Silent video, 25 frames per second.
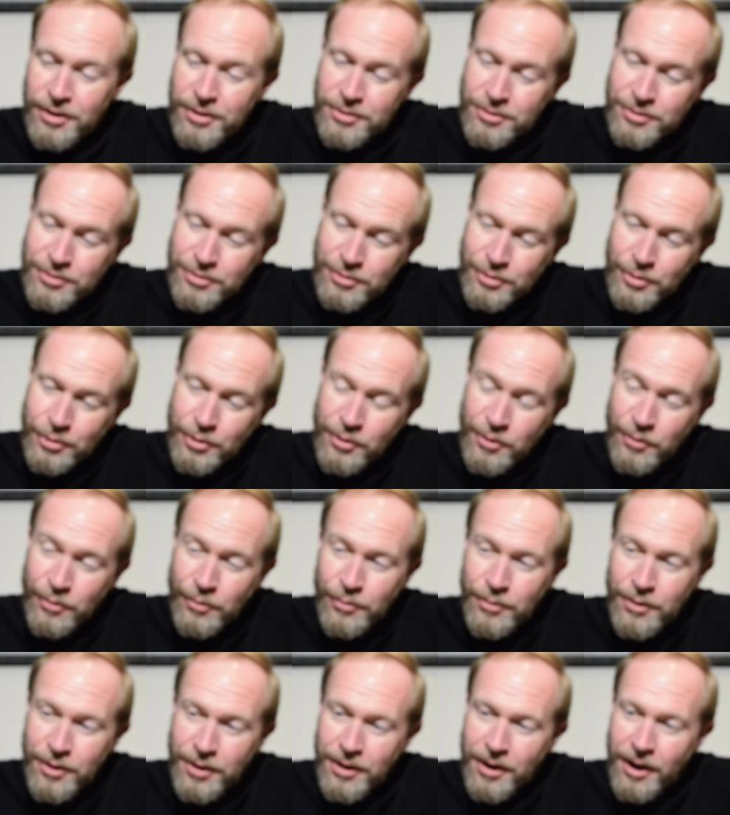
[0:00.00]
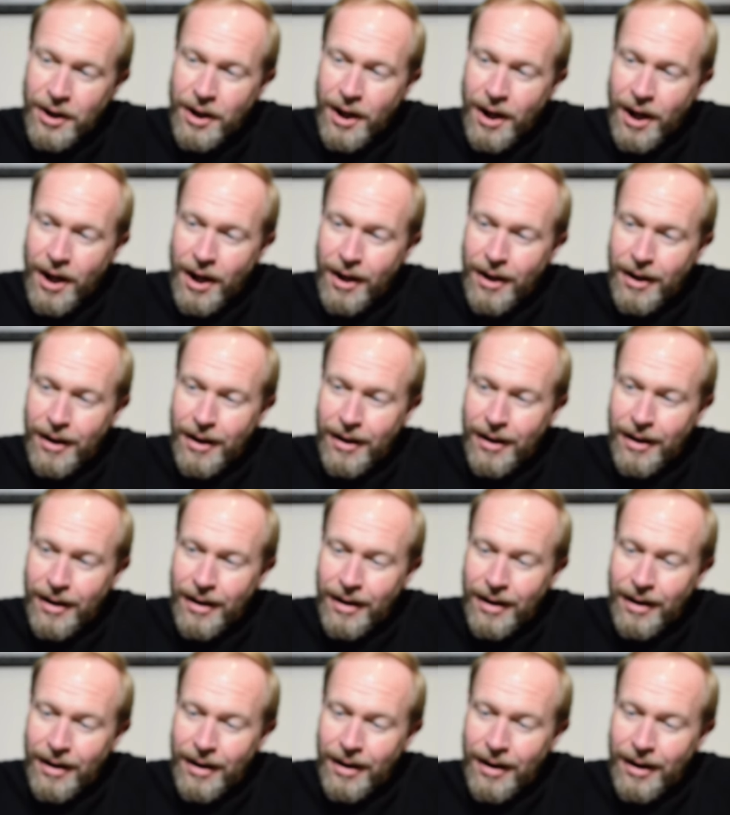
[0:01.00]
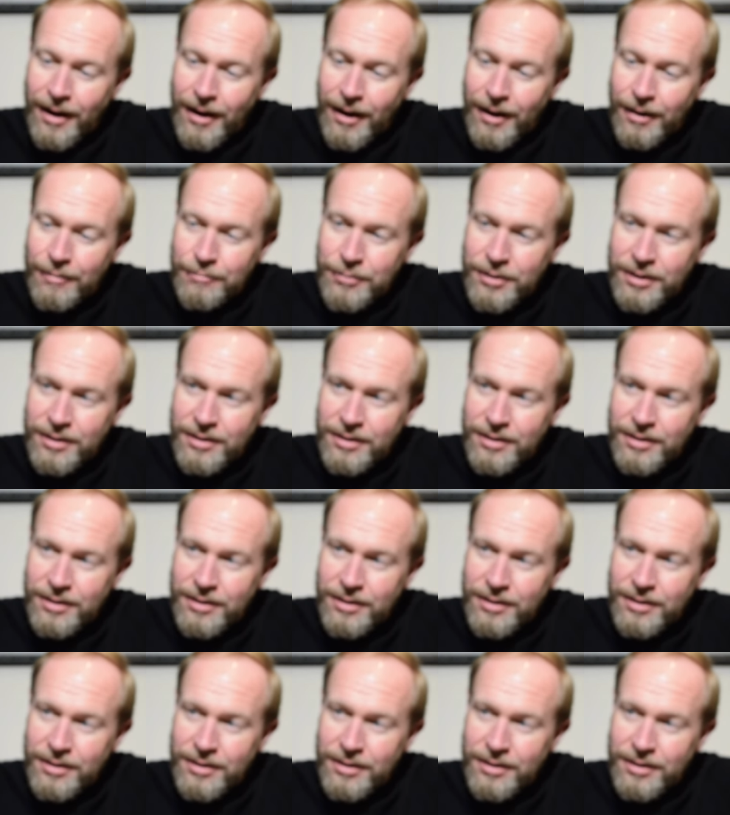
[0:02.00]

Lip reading: So I'm